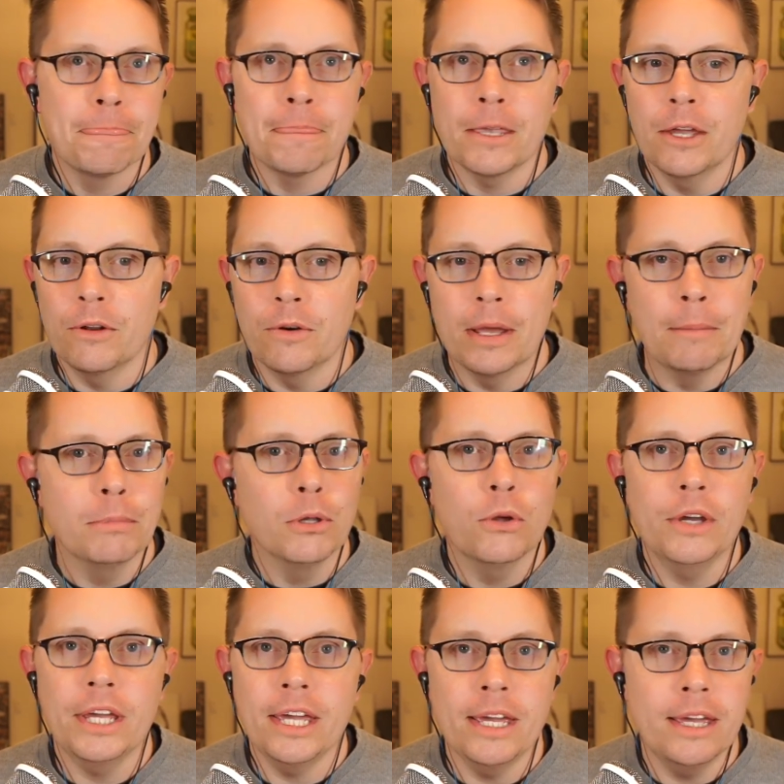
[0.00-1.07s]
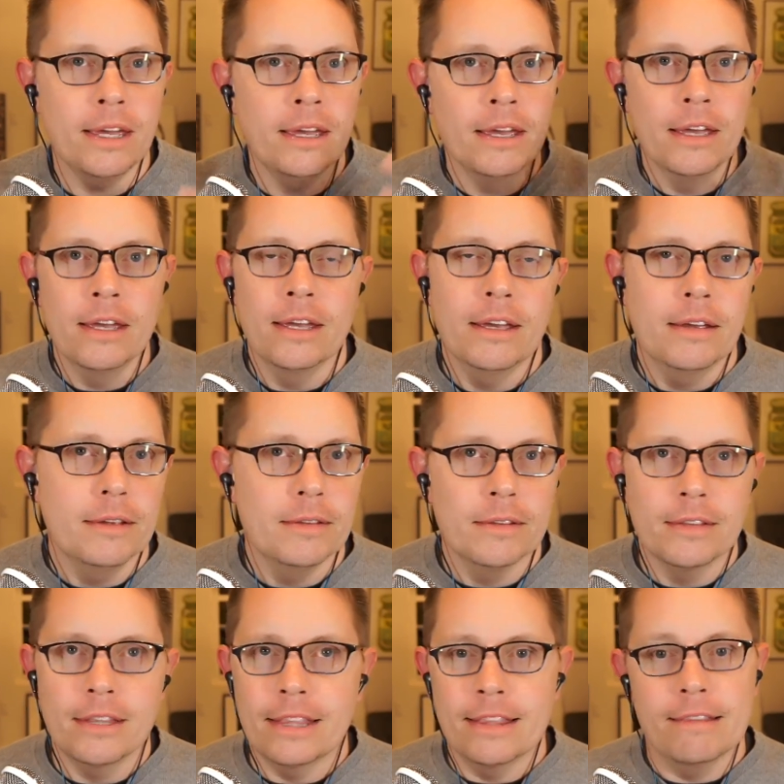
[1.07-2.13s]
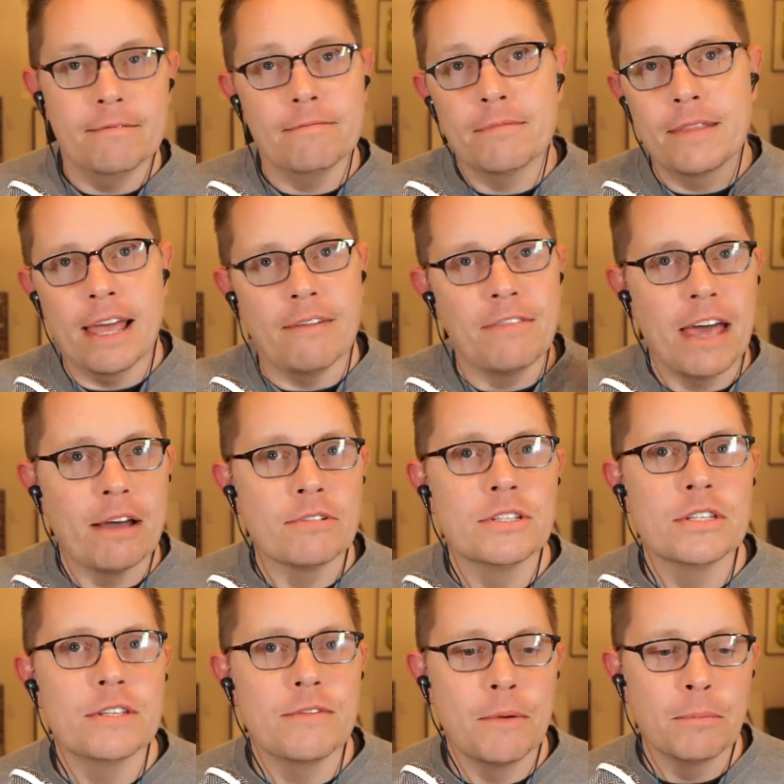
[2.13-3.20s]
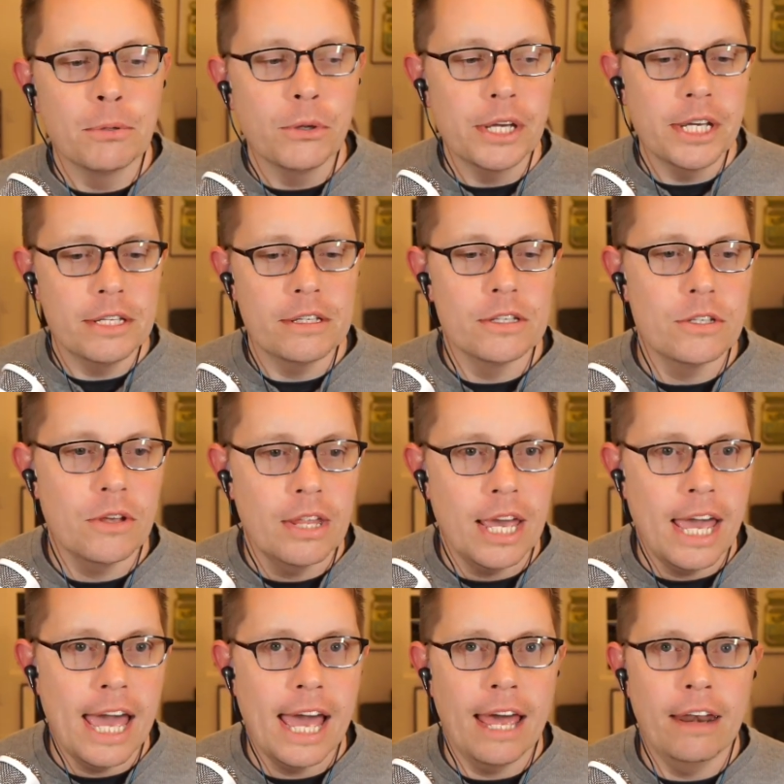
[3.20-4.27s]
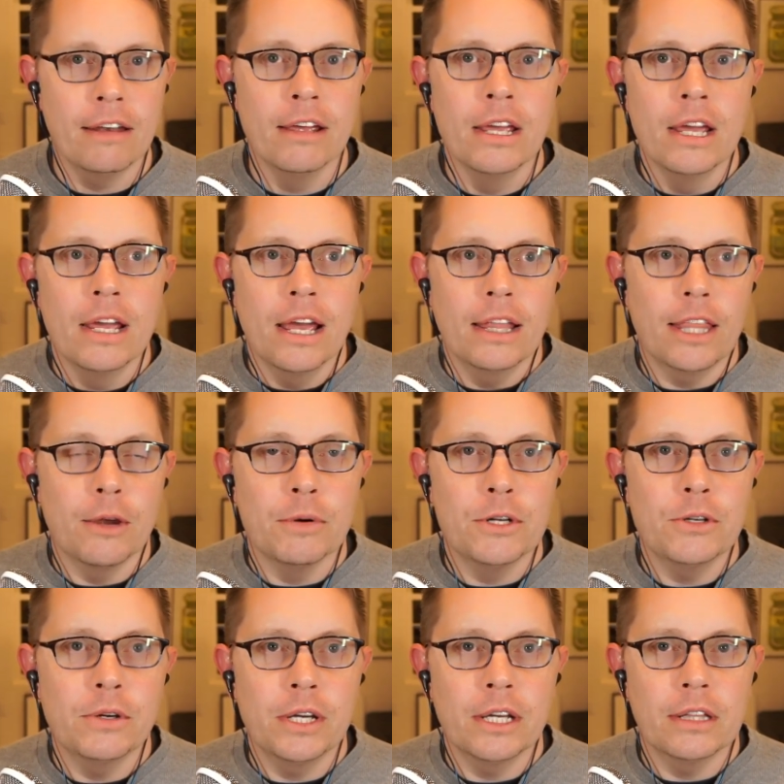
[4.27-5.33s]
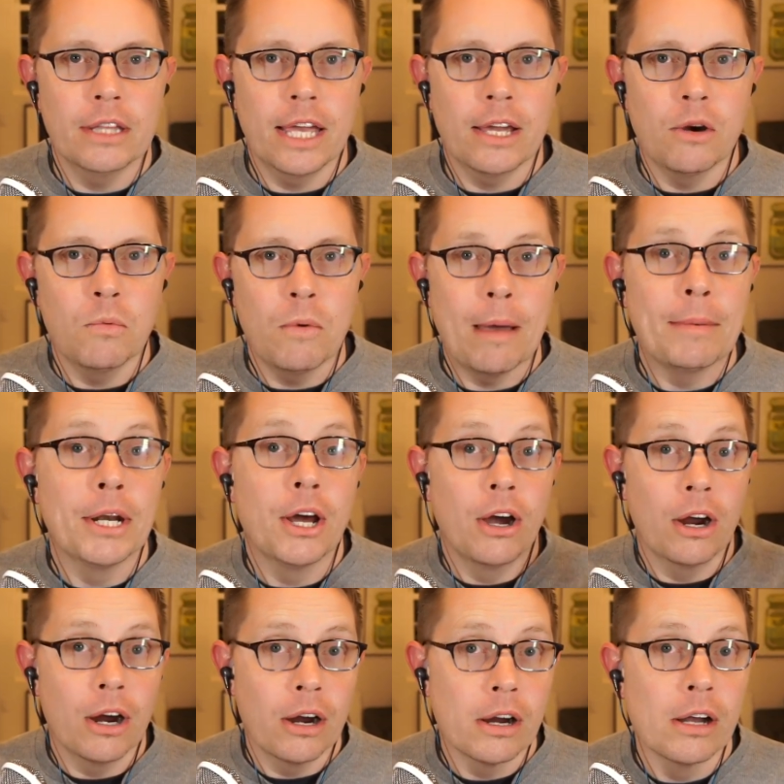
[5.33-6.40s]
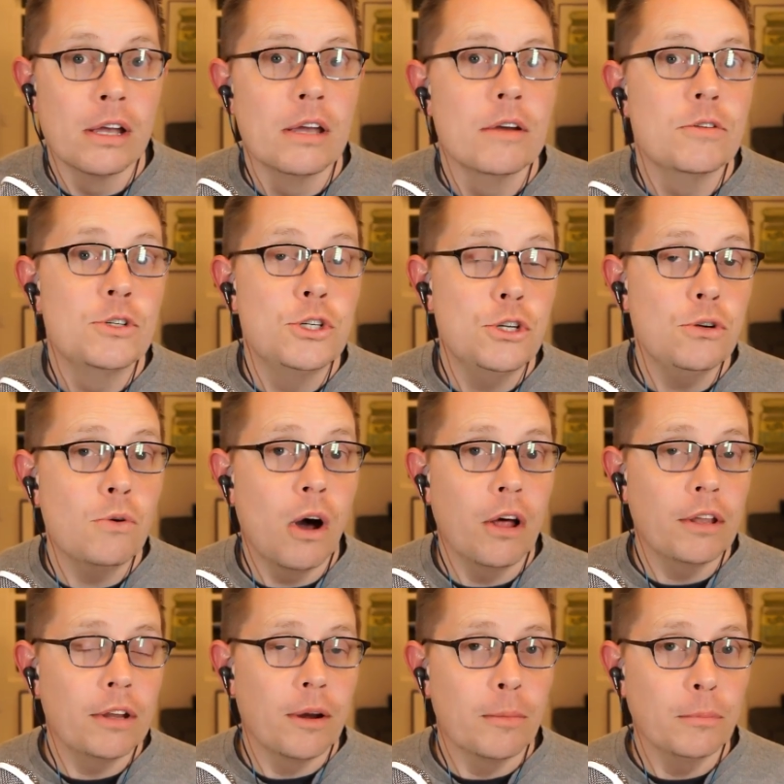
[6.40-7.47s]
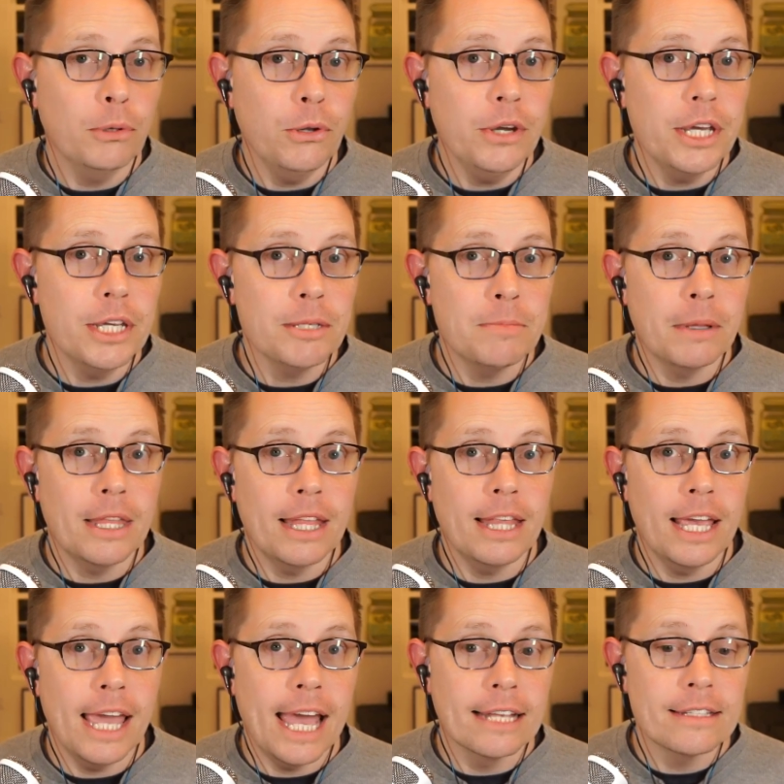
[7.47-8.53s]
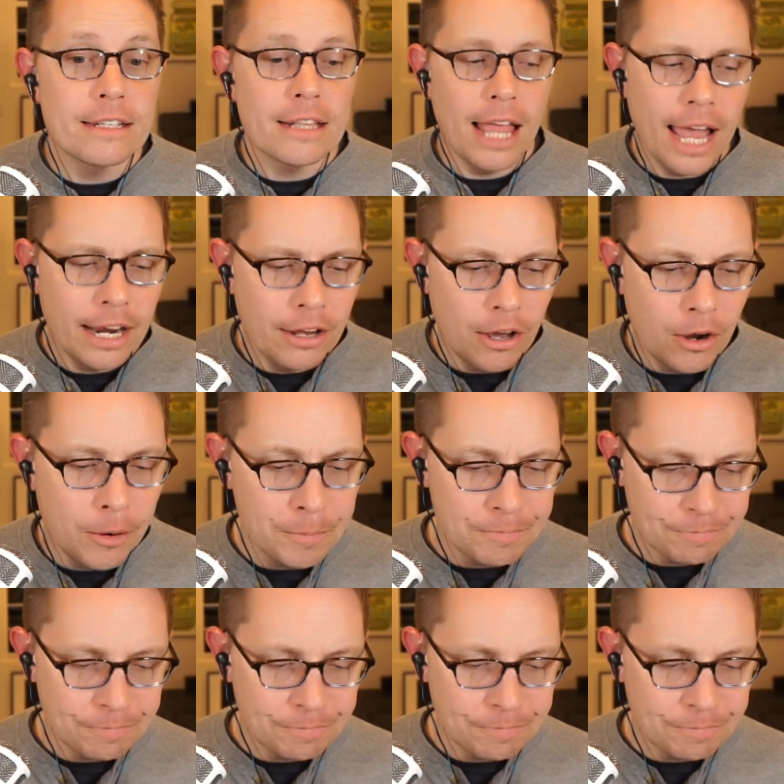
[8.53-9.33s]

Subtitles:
employee. They have thousands of employees, and so they were doing like a webinar to all their employees, but then they had Slido.